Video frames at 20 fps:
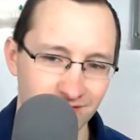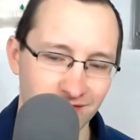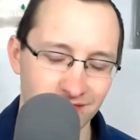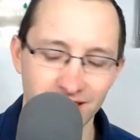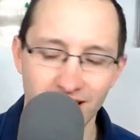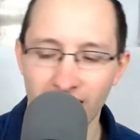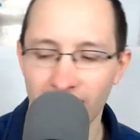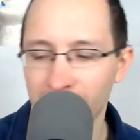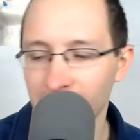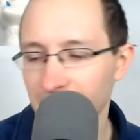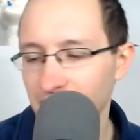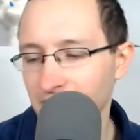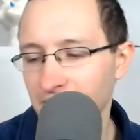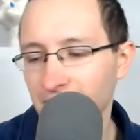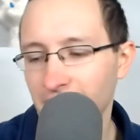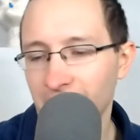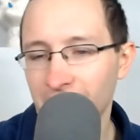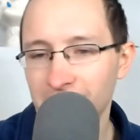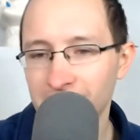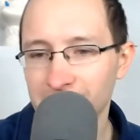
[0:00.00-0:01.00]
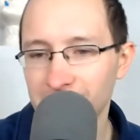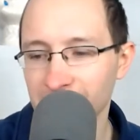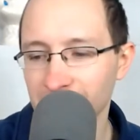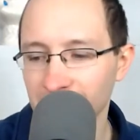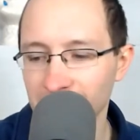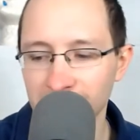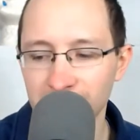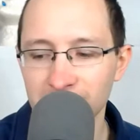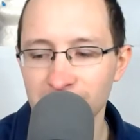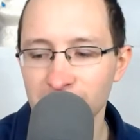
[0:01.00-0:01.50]
Yeah. This
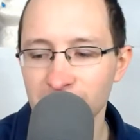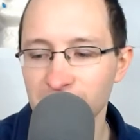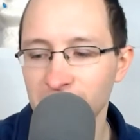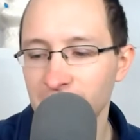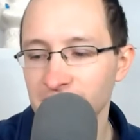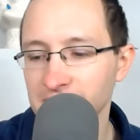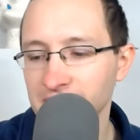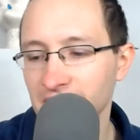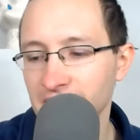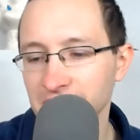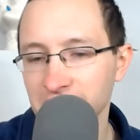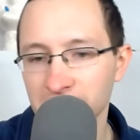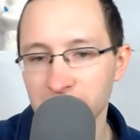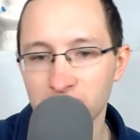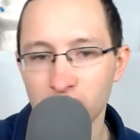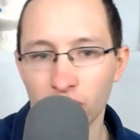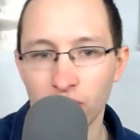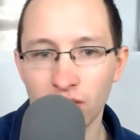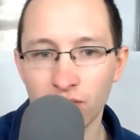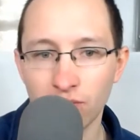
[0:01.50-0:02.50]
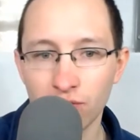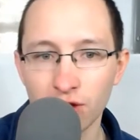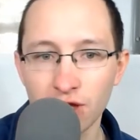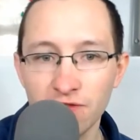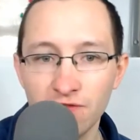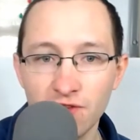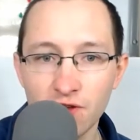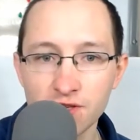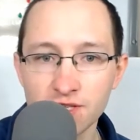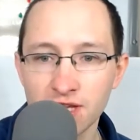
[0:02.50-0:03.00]
thing, it's just fantastic. So it
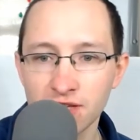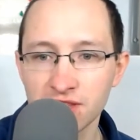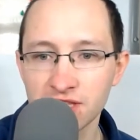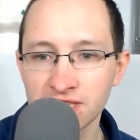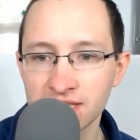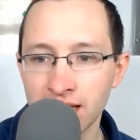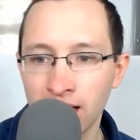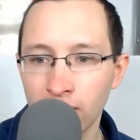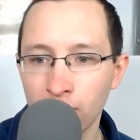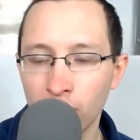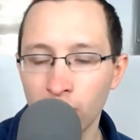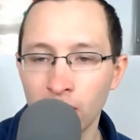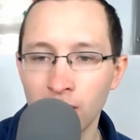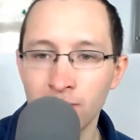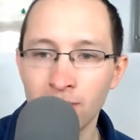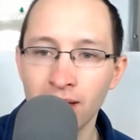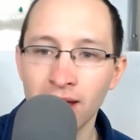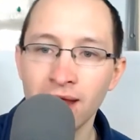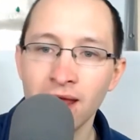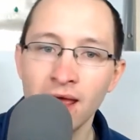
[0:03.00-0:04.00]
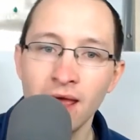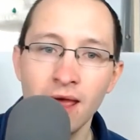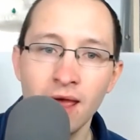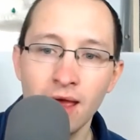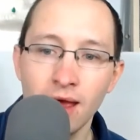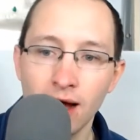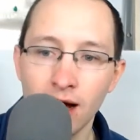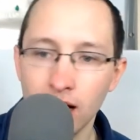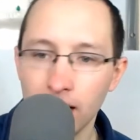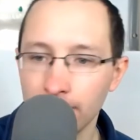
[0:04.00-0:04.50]
really fills out the sound quite a bit.
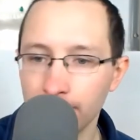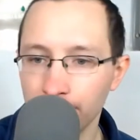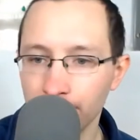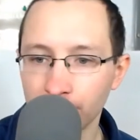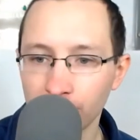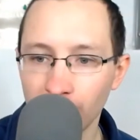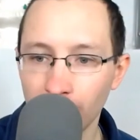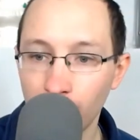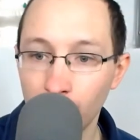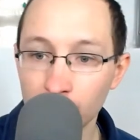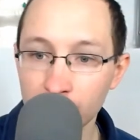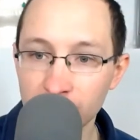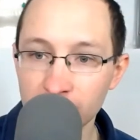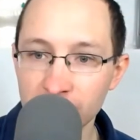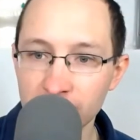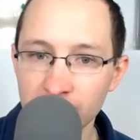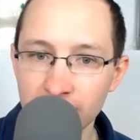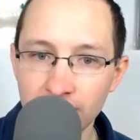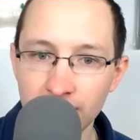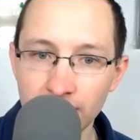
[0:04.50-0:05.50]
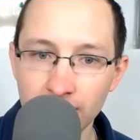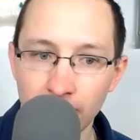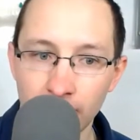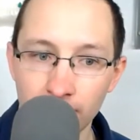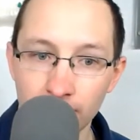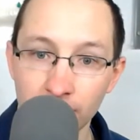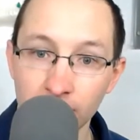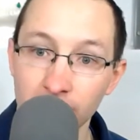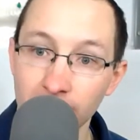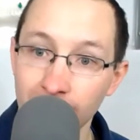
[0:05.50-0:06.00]
It pushes the
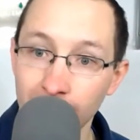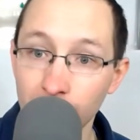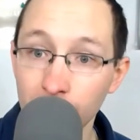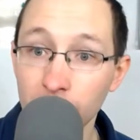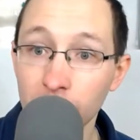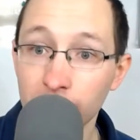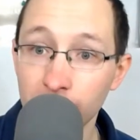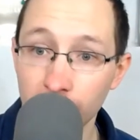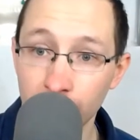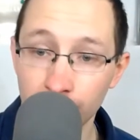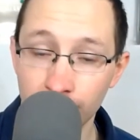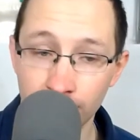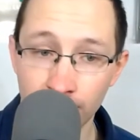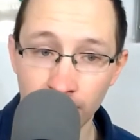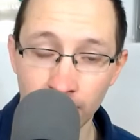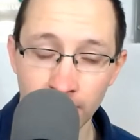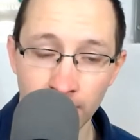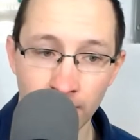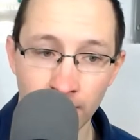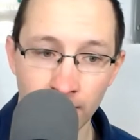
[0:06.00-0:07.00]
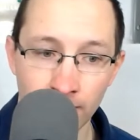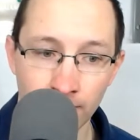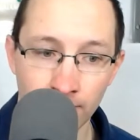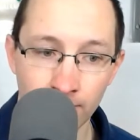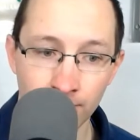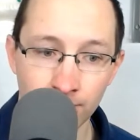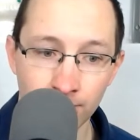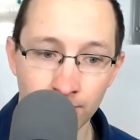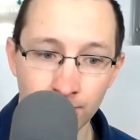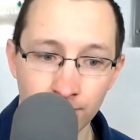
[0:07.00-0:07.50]
level of the
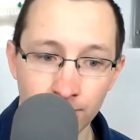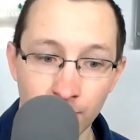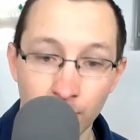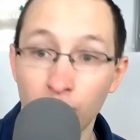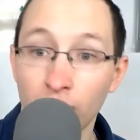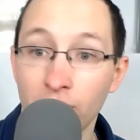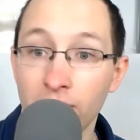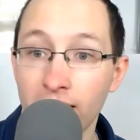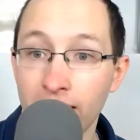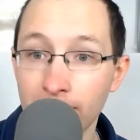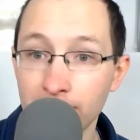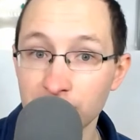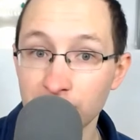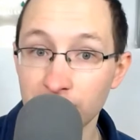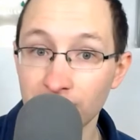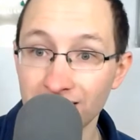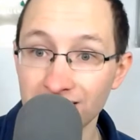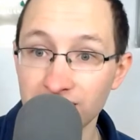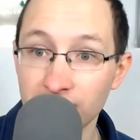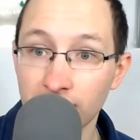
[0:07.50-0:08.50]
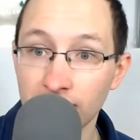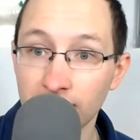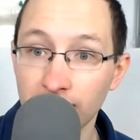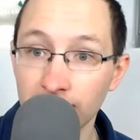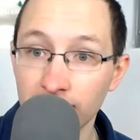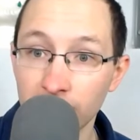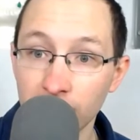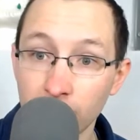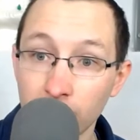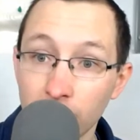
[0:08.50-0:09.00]
preamp, so that's going to
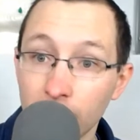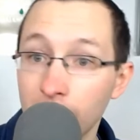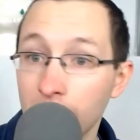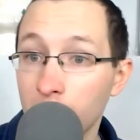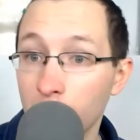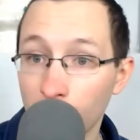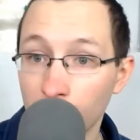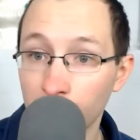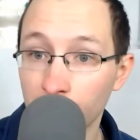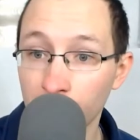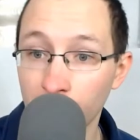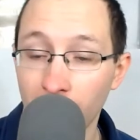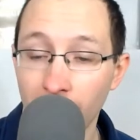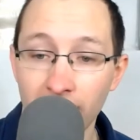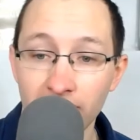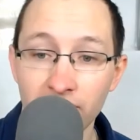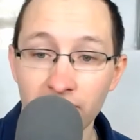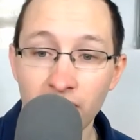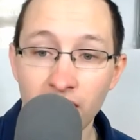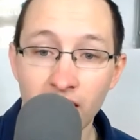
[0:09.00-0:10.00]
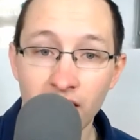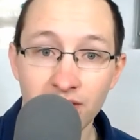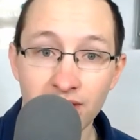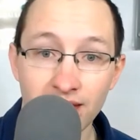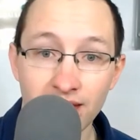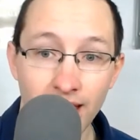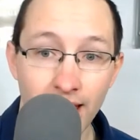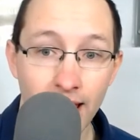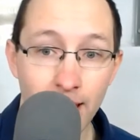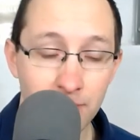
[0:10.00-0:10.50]
give it a little bit more drive.
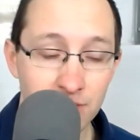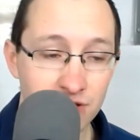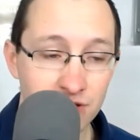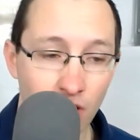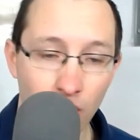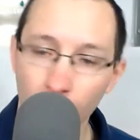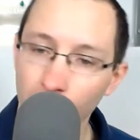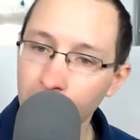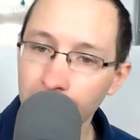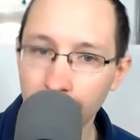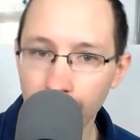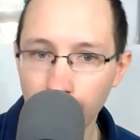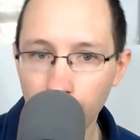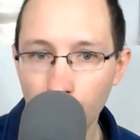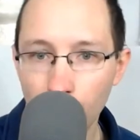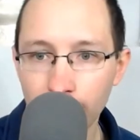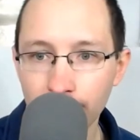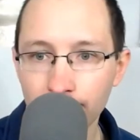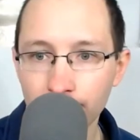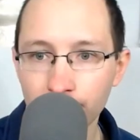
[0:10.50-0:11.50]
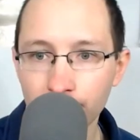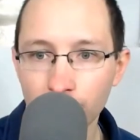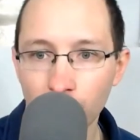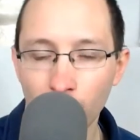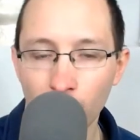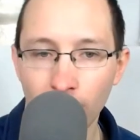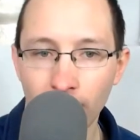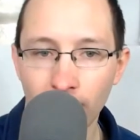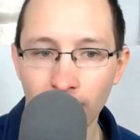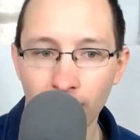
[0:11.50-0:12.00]
The amp is already at a point
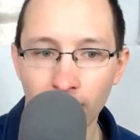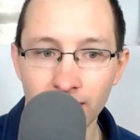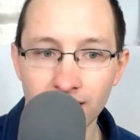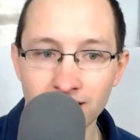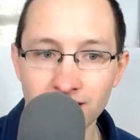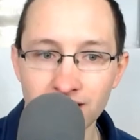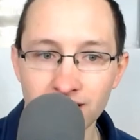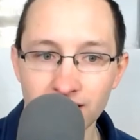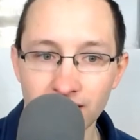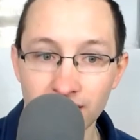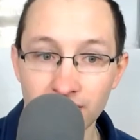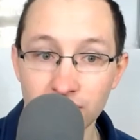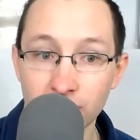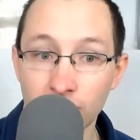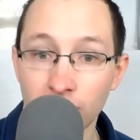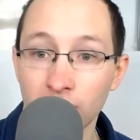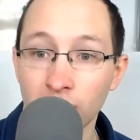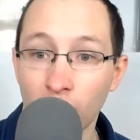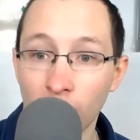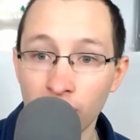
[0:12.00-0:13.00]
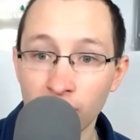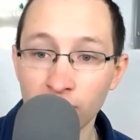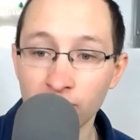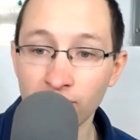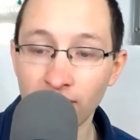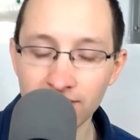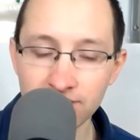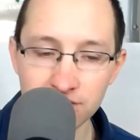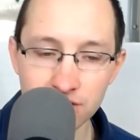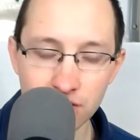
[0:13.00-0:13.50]
where it's starting to
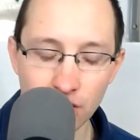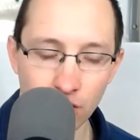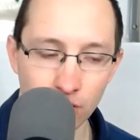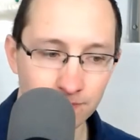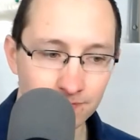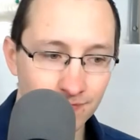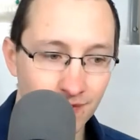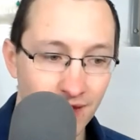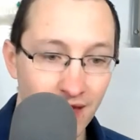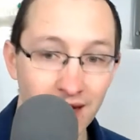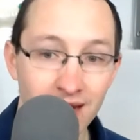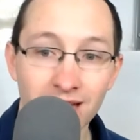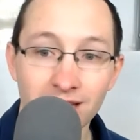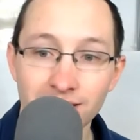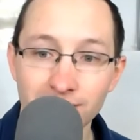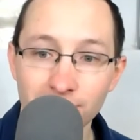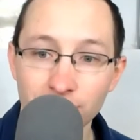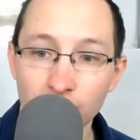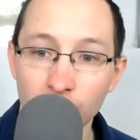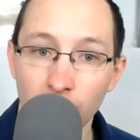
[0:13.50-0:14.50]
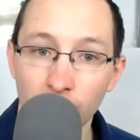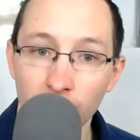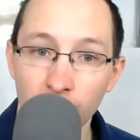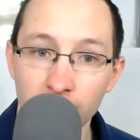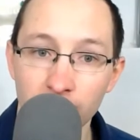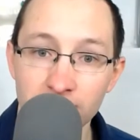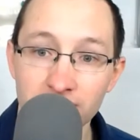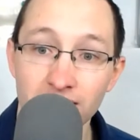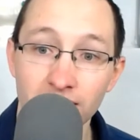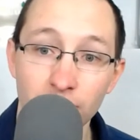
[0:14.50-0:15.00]
overdrive. So any
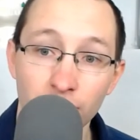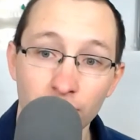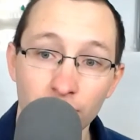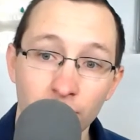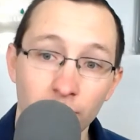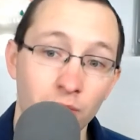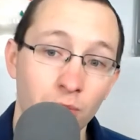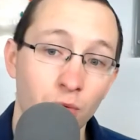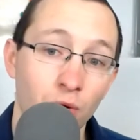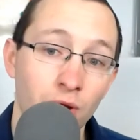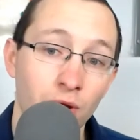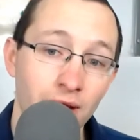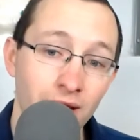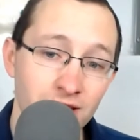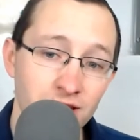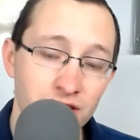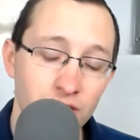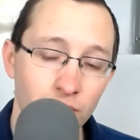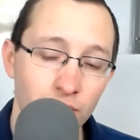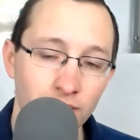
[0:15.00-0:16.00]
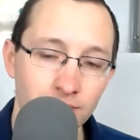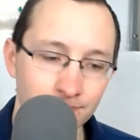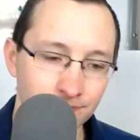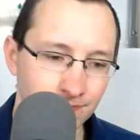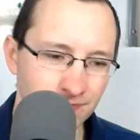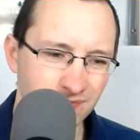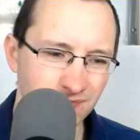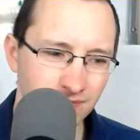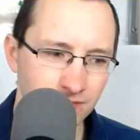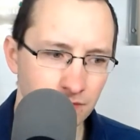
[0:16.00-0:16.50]
additional signal that we put into it
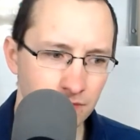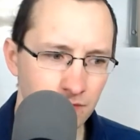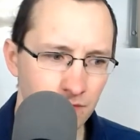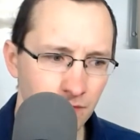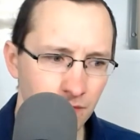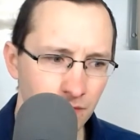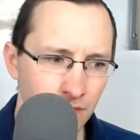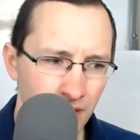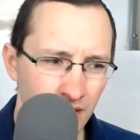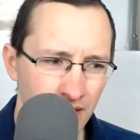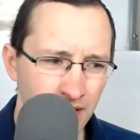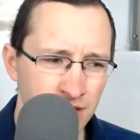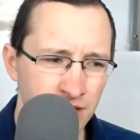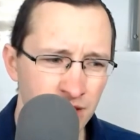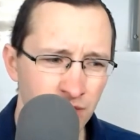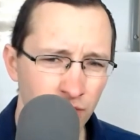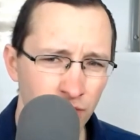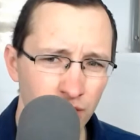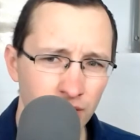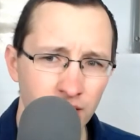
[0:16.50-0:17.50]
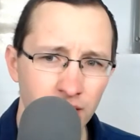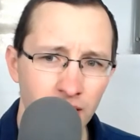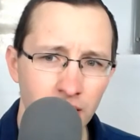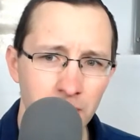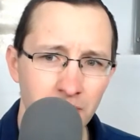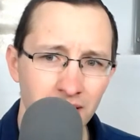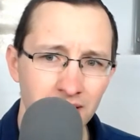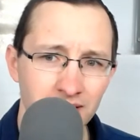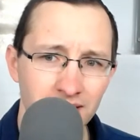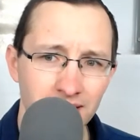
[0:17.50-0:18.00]
isn't really going
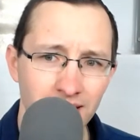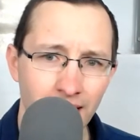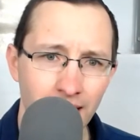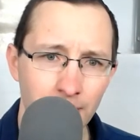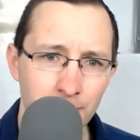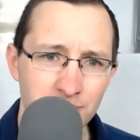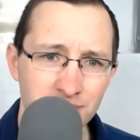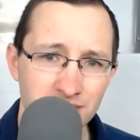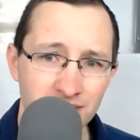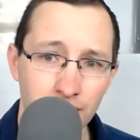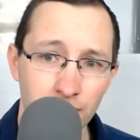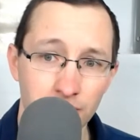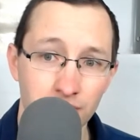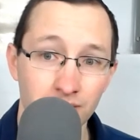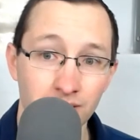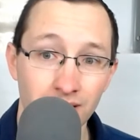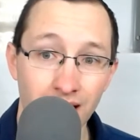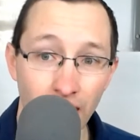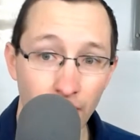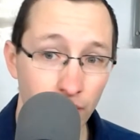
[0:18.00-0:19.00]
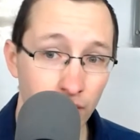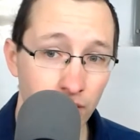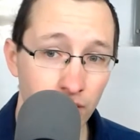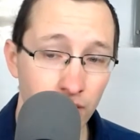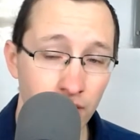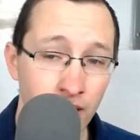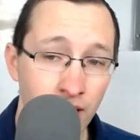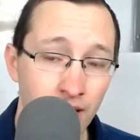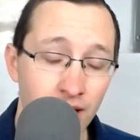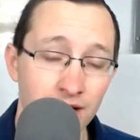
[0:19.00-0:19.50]
to make the amp sound
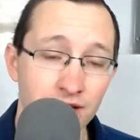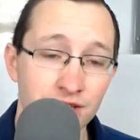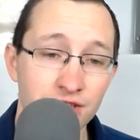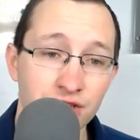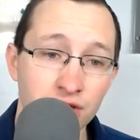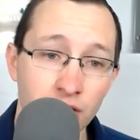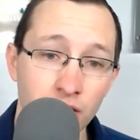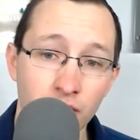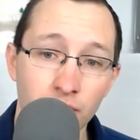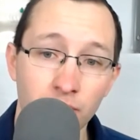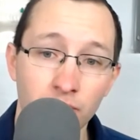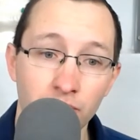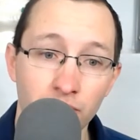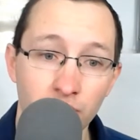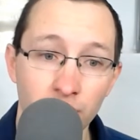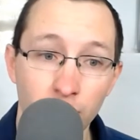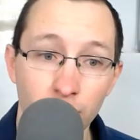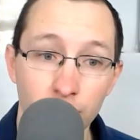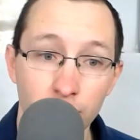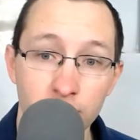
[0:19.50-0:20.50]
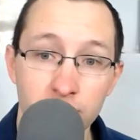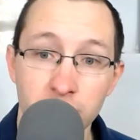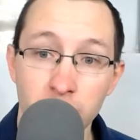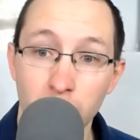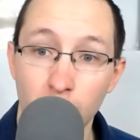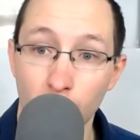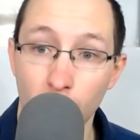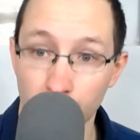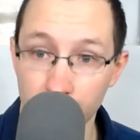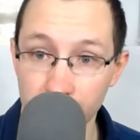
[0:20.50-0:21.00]
louder. It's just going to produce
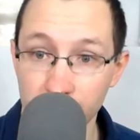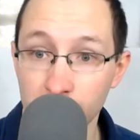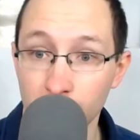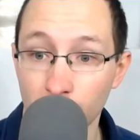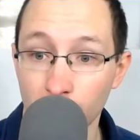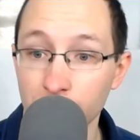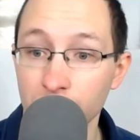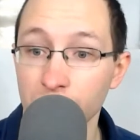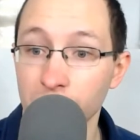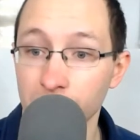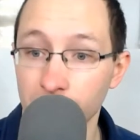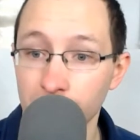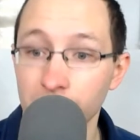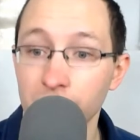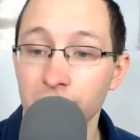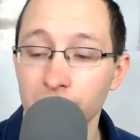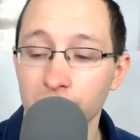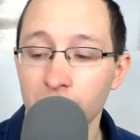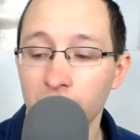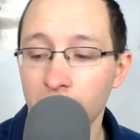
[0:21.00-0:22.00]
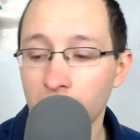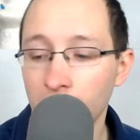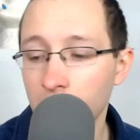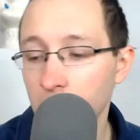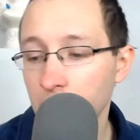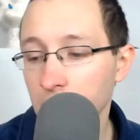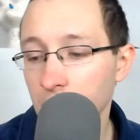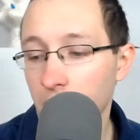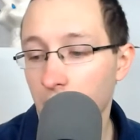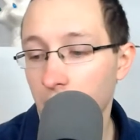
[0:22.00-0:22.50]
more distortion,
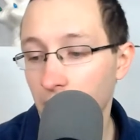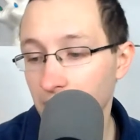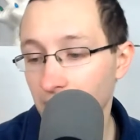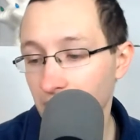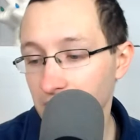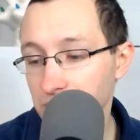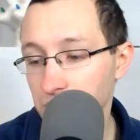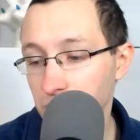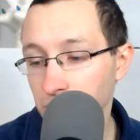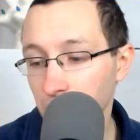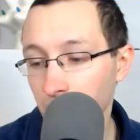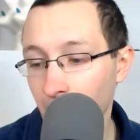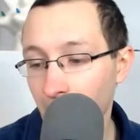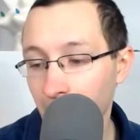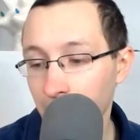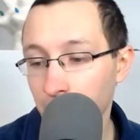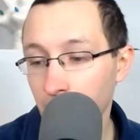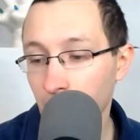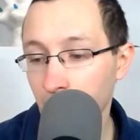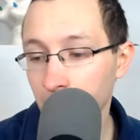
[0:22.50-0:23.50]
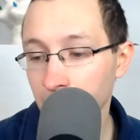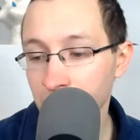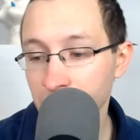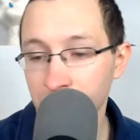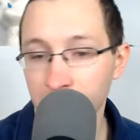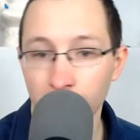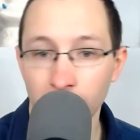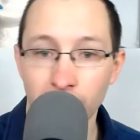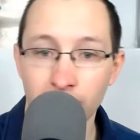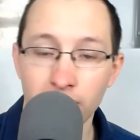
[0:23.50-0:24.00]
and that's what the Bad Bob is
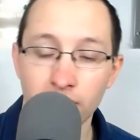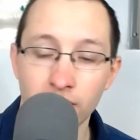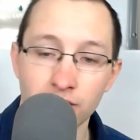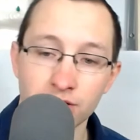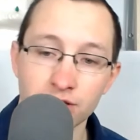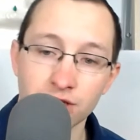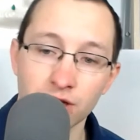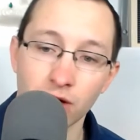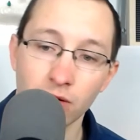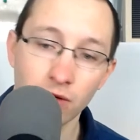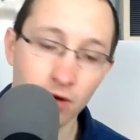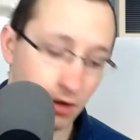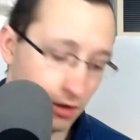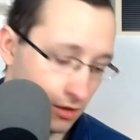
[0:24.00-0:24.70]
doing here. So.